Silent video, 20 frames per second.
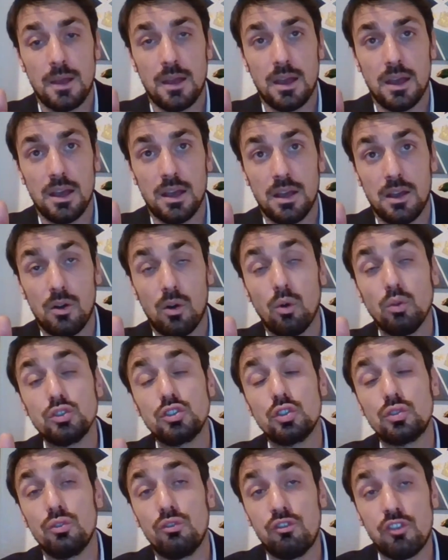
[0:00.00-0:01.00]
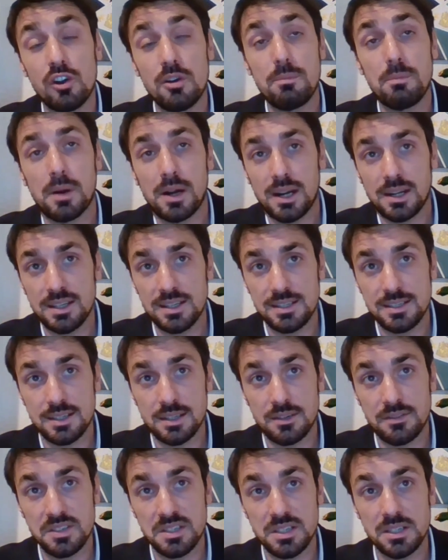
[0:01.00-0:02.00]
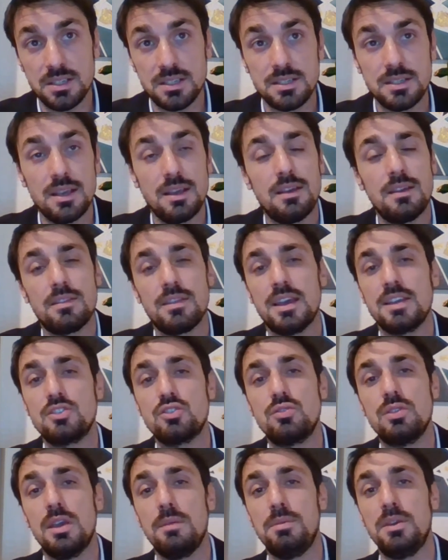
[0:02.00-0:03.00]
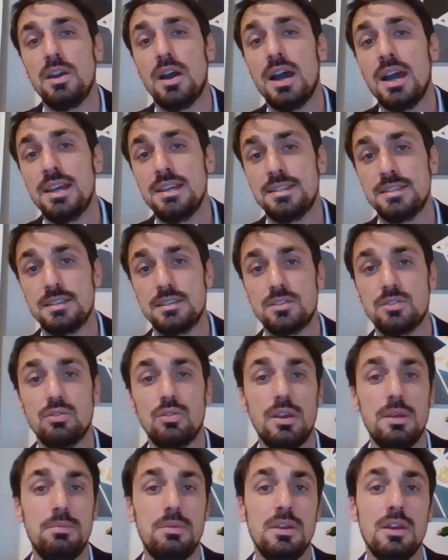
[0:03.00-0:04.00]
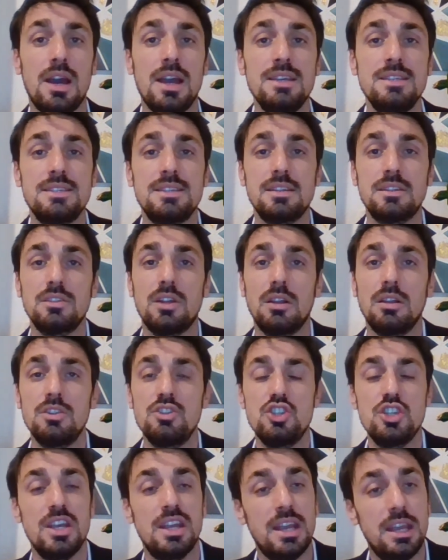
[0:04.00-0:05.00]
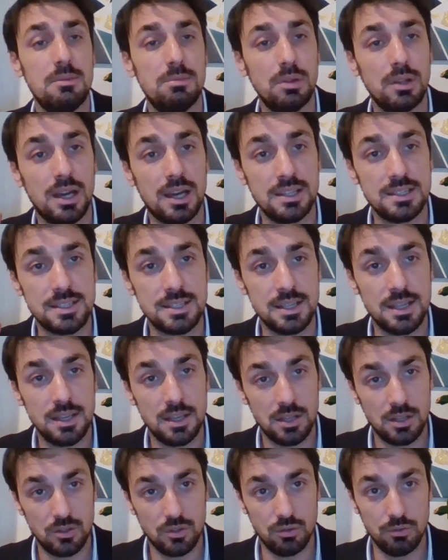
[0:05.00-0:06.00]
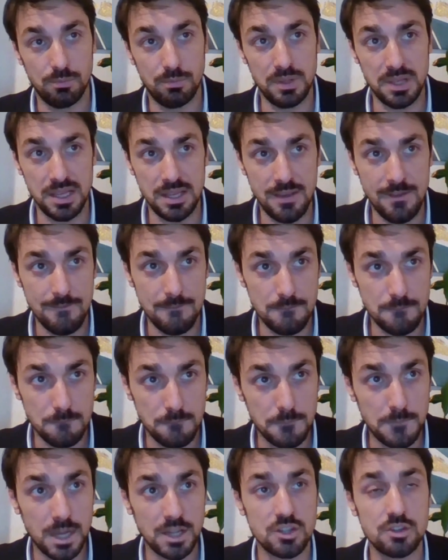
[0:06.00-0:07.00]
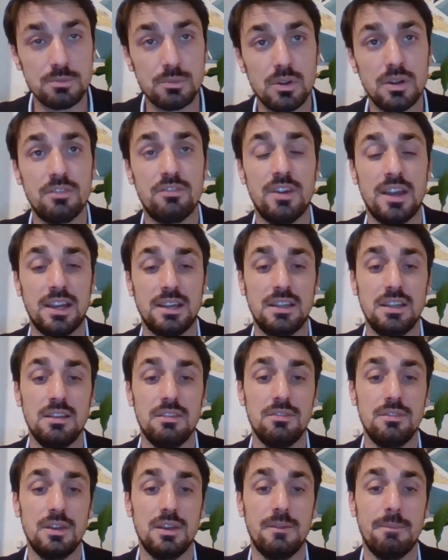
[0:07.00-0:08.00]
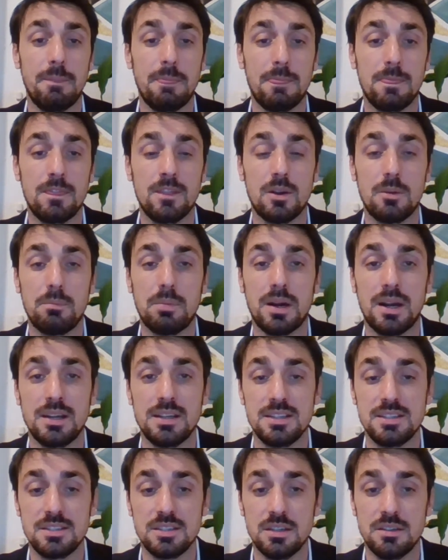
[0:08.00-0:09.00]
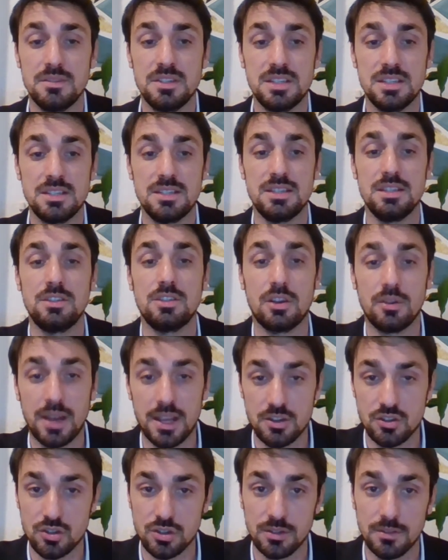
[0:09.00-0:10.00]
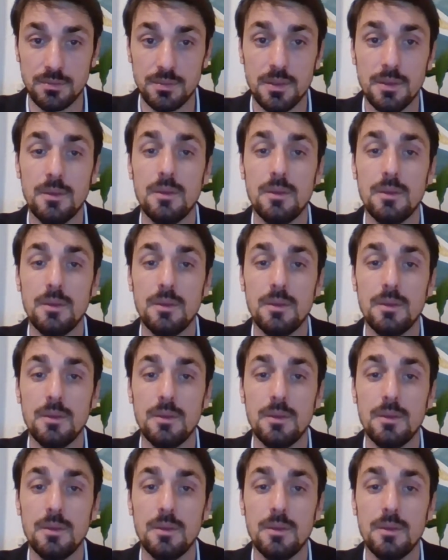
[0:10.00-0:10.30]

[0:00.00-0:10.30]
also to third-party services thanks to APIs. So APIs technology enable us to be much more effective in third-party services integration.